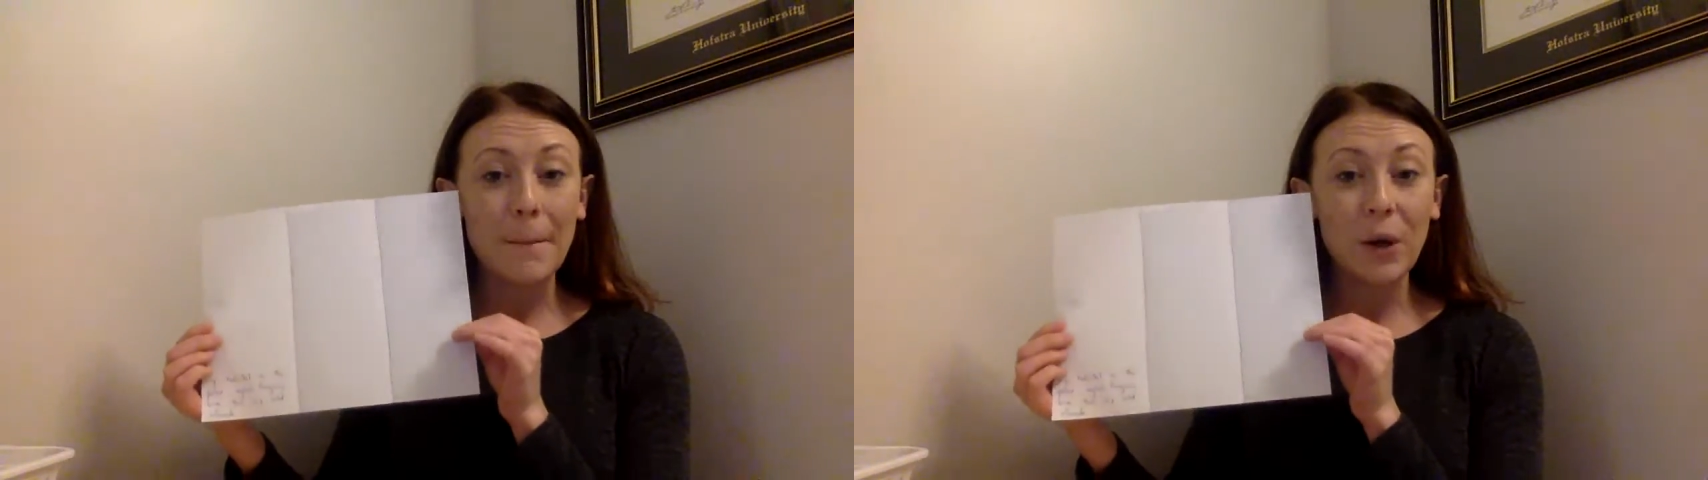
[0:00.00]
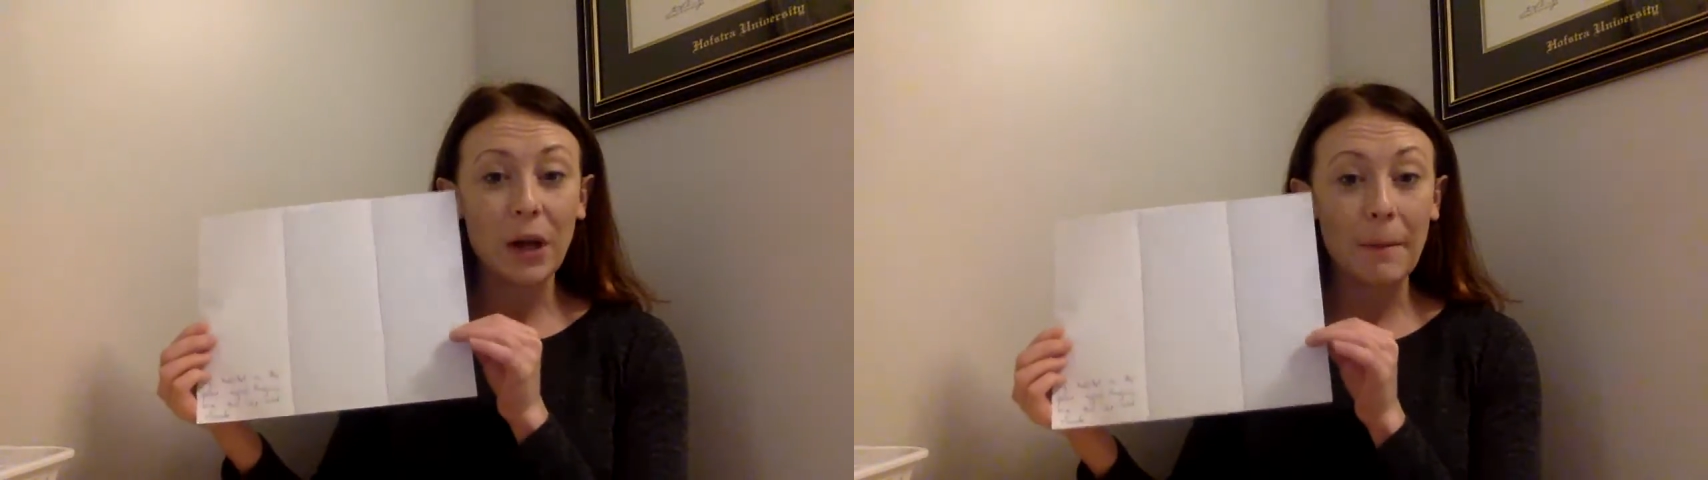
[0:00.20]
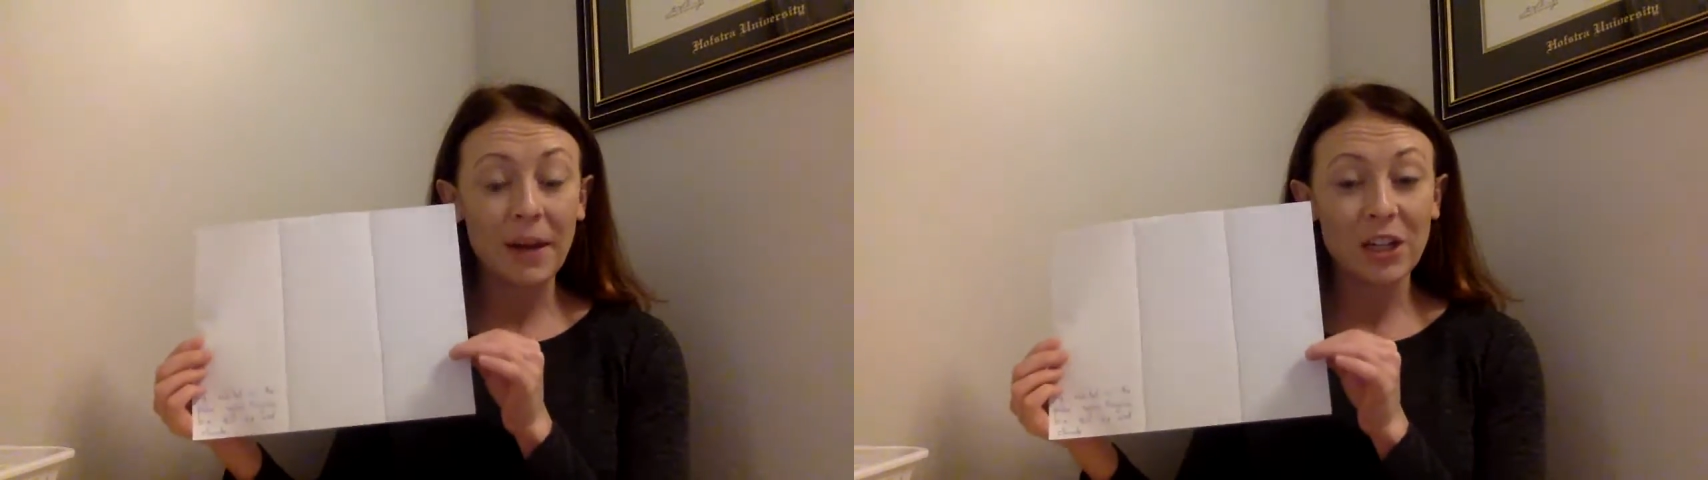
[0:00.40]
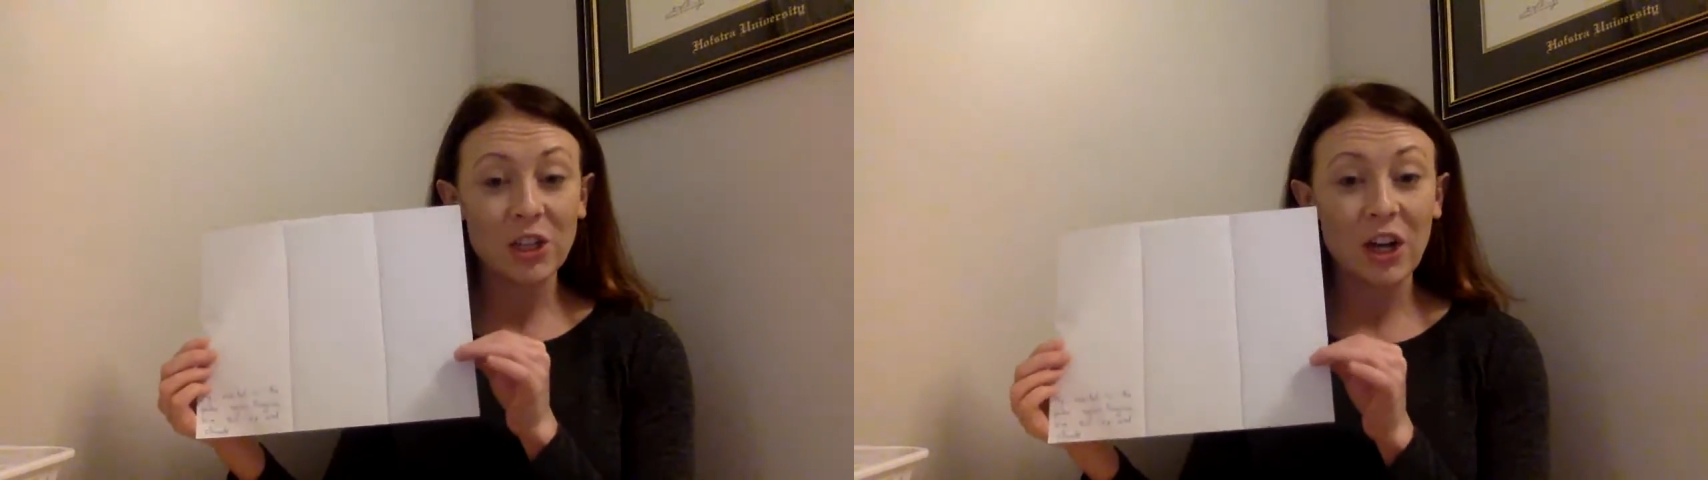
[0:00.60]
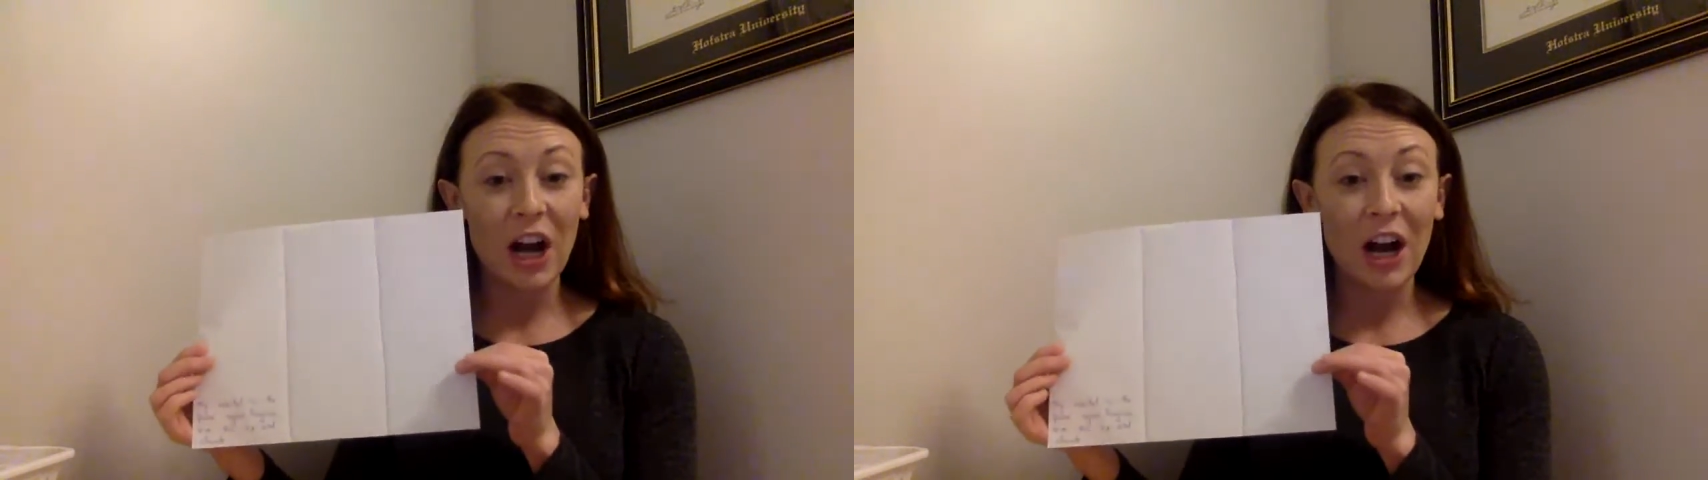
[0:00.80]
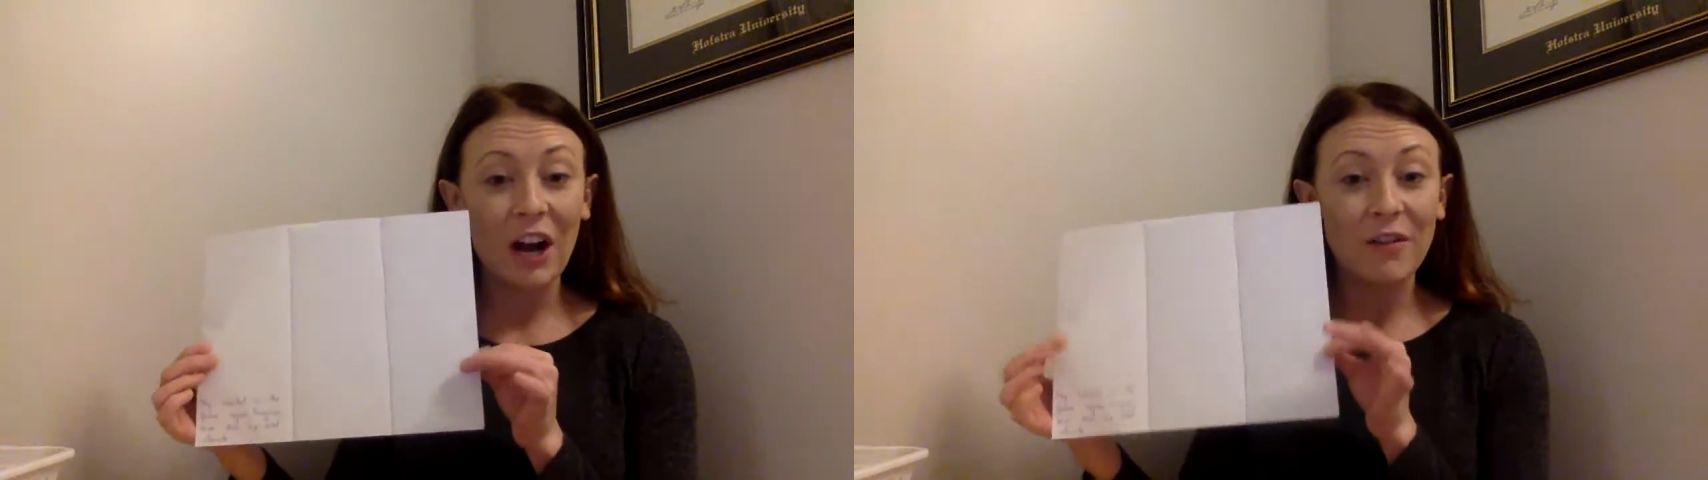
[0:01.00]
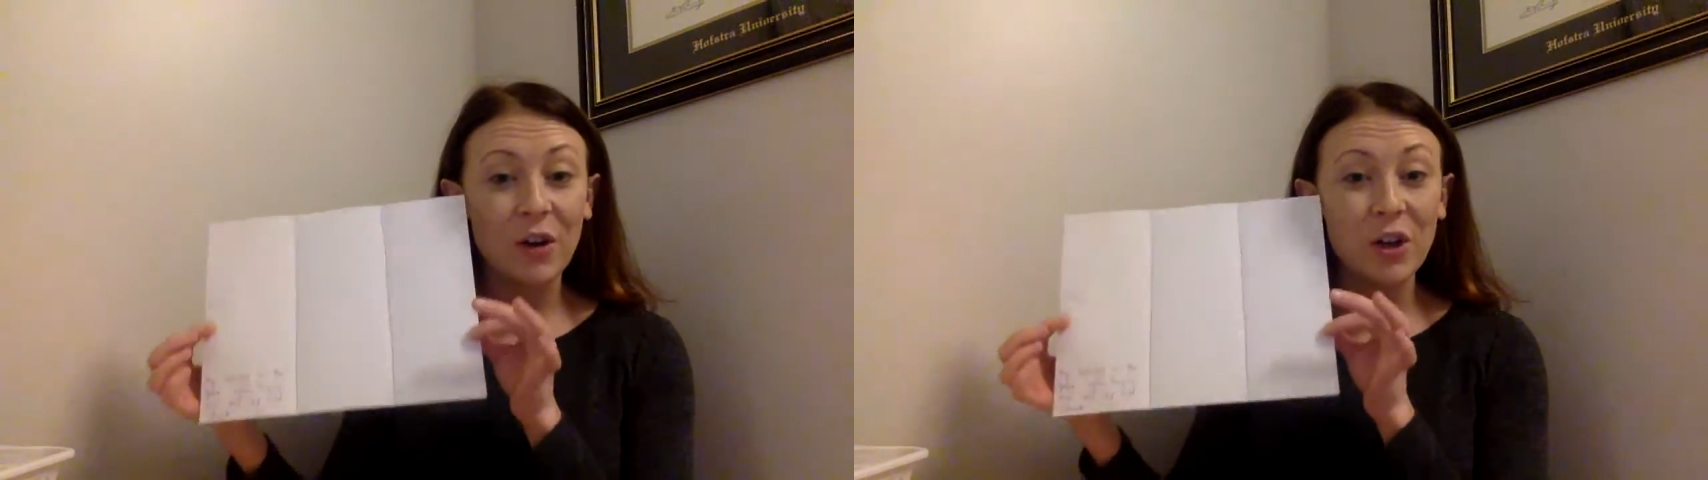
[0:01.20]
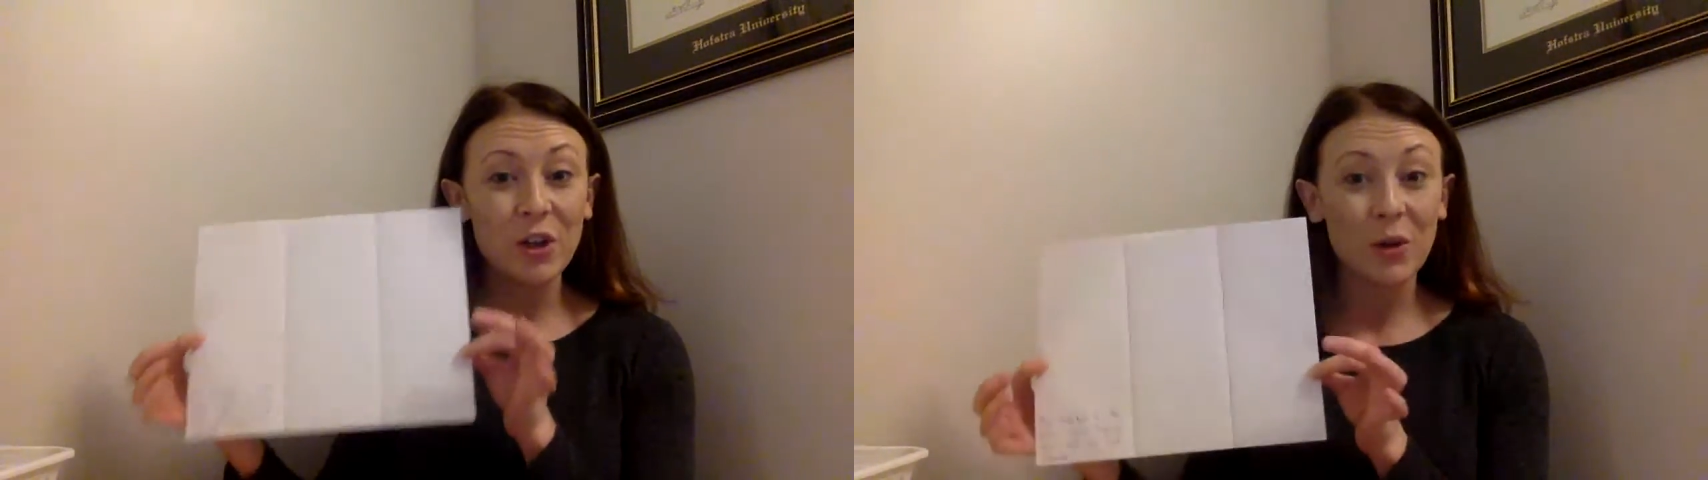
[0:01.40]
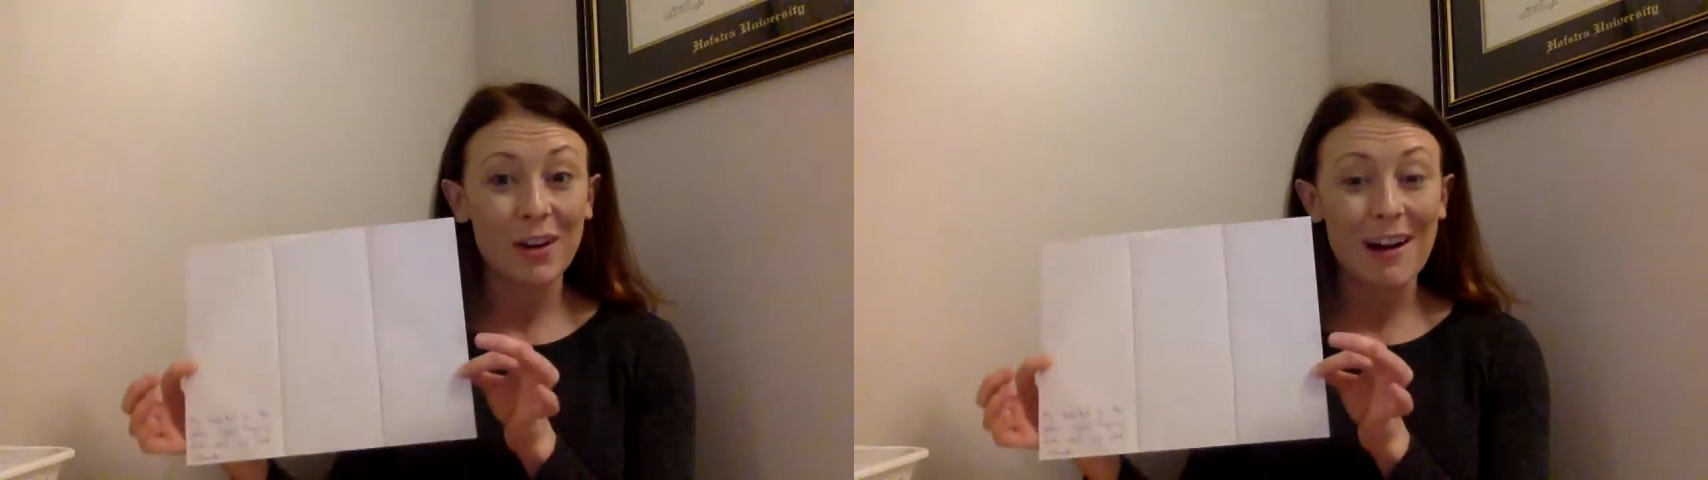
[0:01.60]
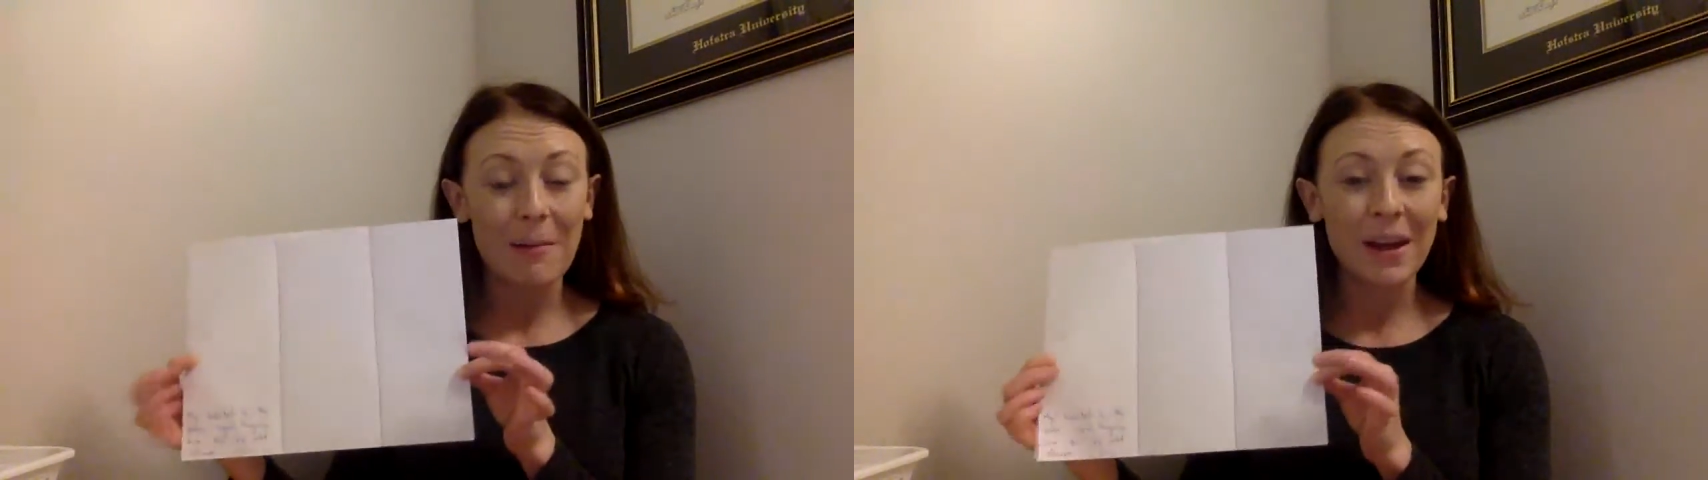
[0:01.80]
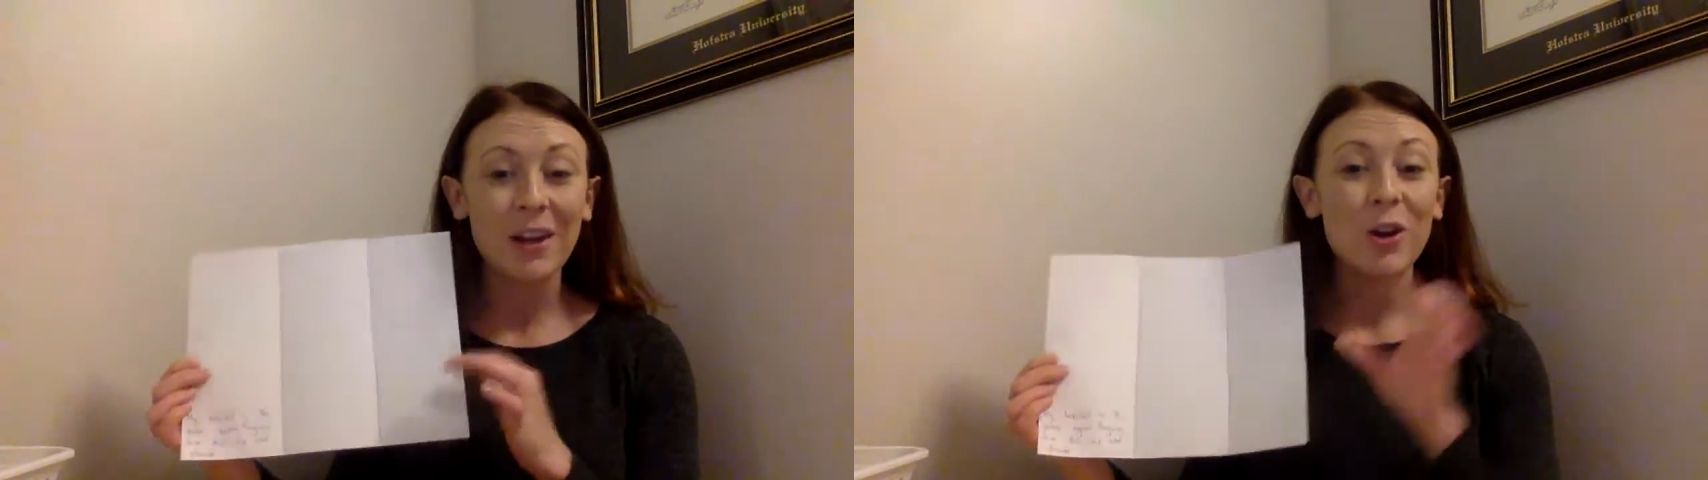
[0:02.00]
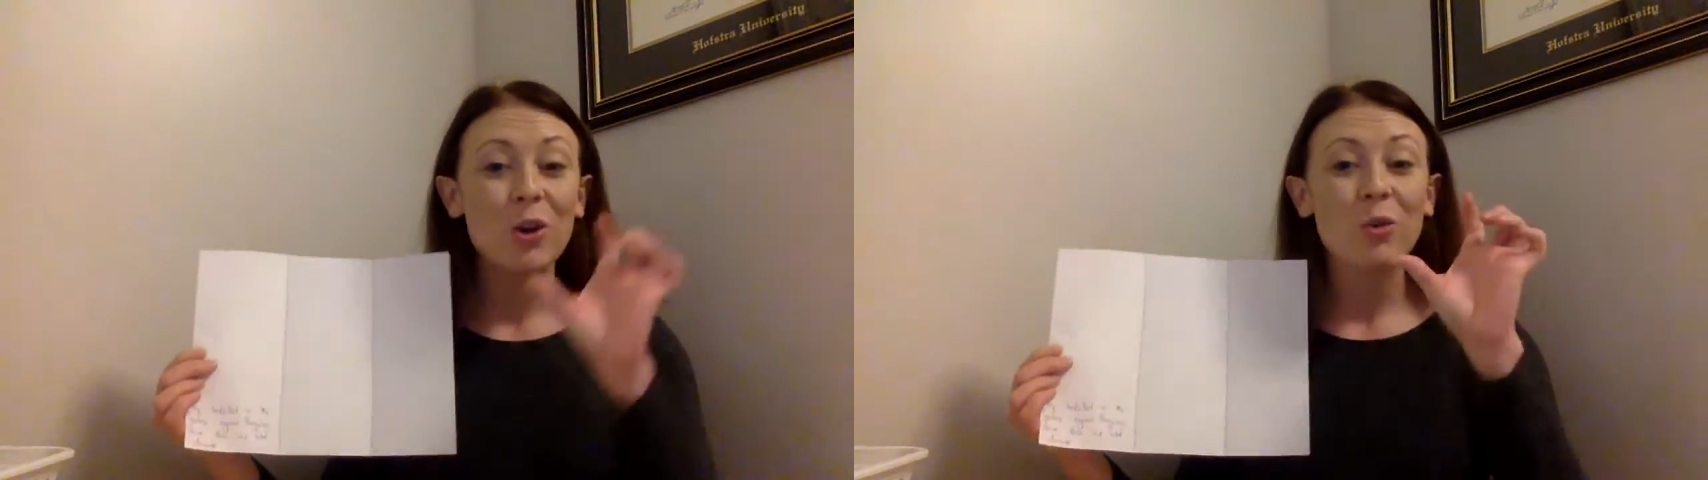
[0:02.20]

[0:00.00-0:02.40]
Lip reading: put a picture of your comic